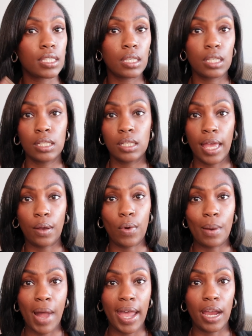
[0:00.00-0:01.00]
to like
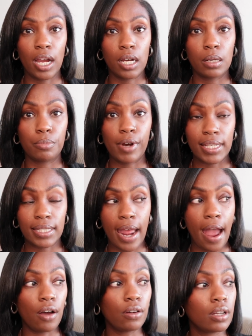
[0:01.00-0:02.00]
wear my hair pressed
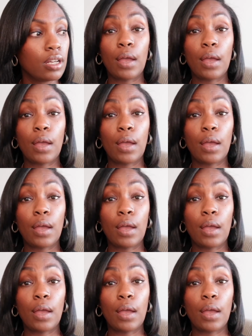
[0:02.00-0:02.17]
out.